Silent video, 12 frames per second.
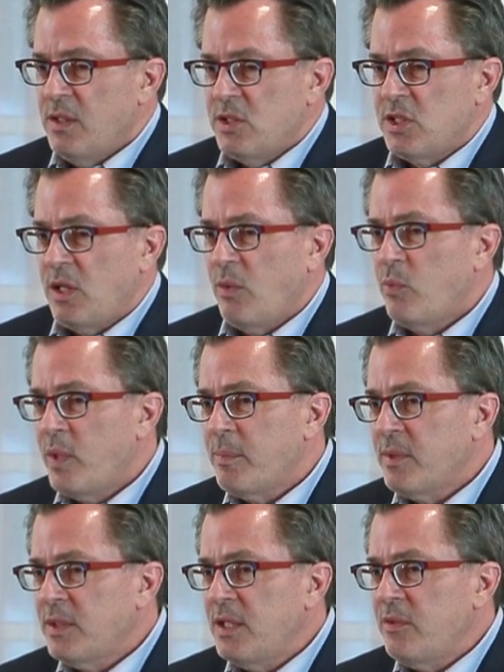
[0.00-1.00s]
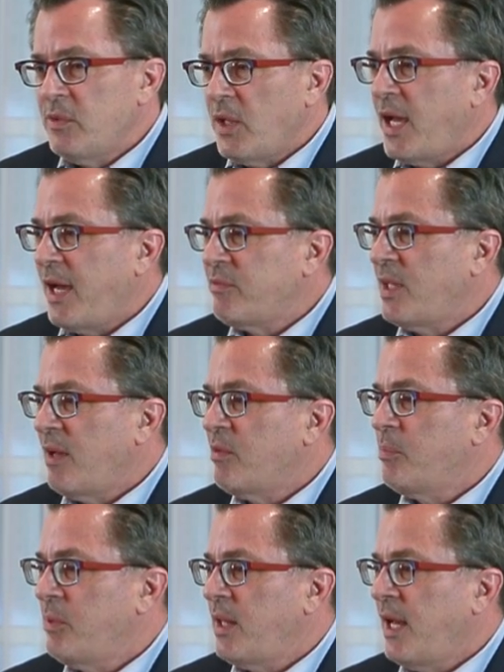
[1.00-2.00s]
So we believe you have to have
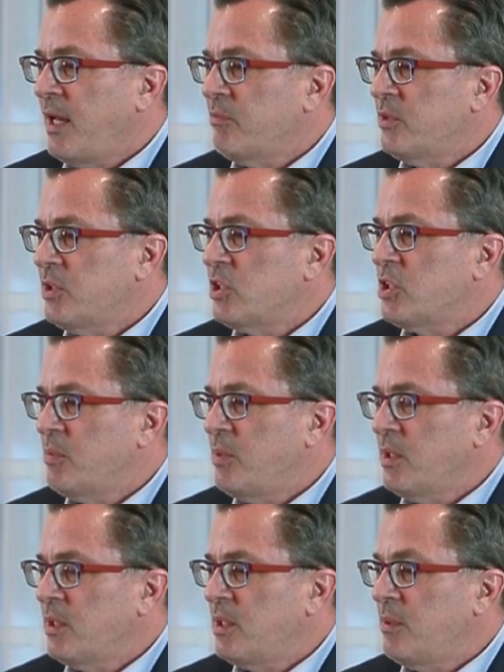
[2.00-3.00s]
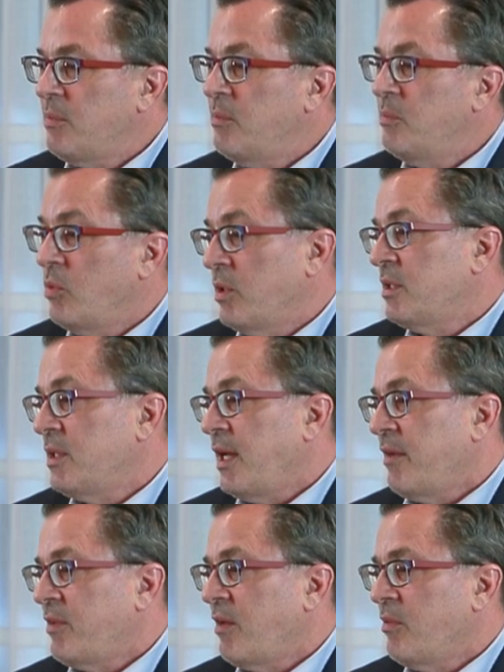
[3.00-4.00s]
a plan for disability more than you
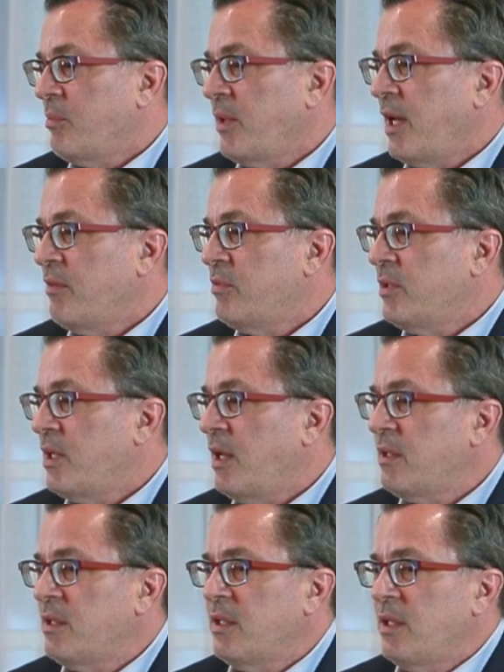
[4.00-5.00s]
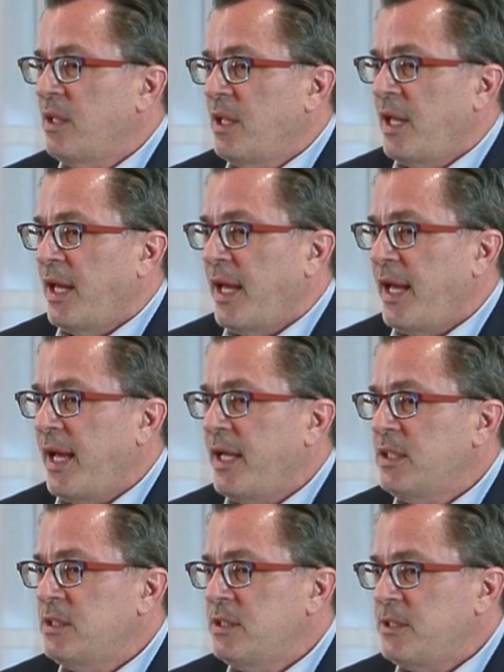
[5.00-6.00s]
have to have a plan for death.
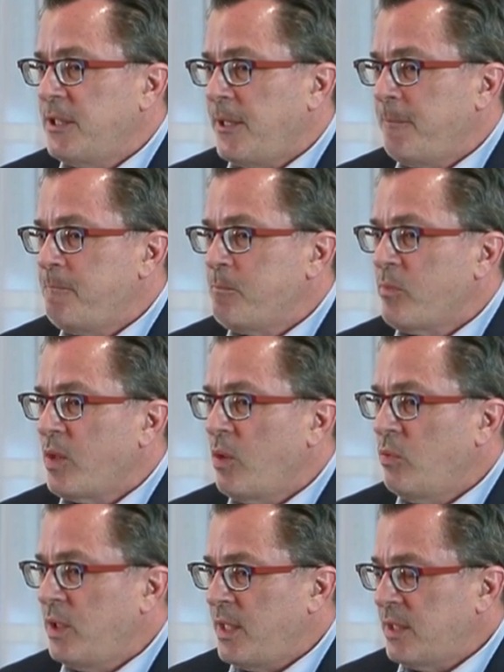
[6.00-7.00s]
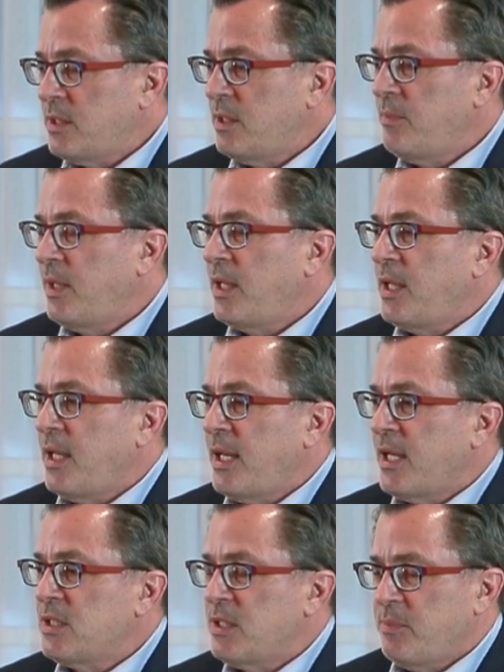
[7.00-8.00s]
And we'll get to the Medicaid
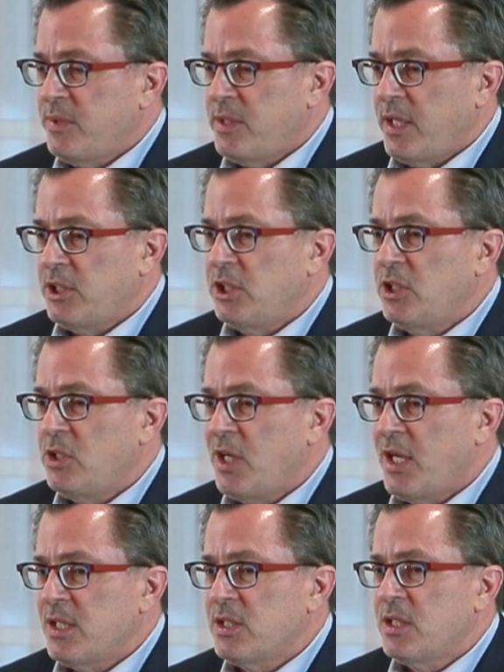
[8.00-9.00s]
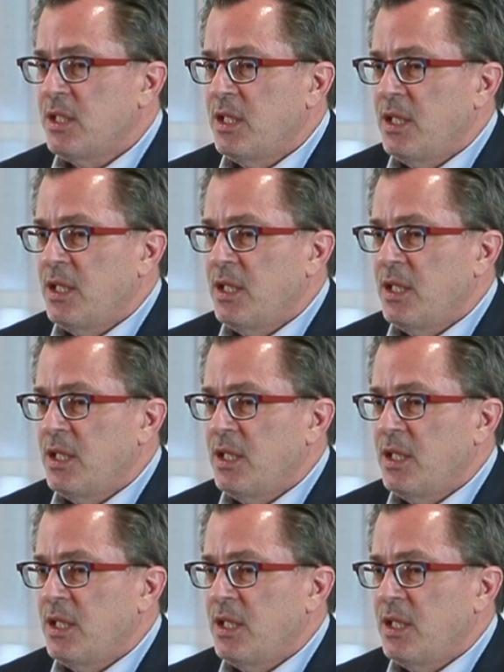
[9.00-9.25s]
Asset Protection Trust.